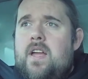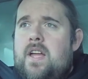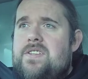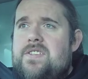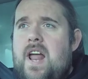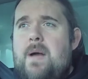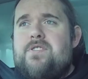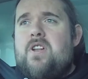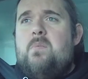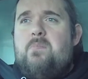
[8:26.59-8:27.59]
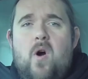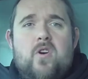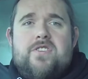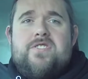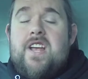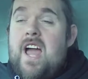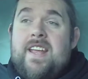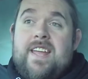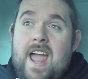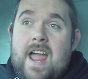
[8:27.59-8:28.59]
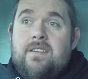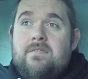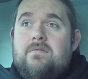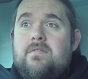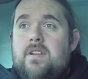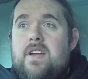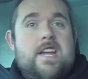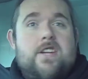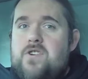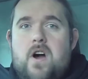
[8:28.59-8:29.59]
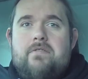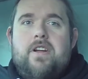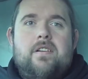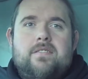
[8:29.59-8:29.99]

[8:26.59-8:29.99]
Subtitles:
It's an absolute bonkers thing, and again, he can drive it.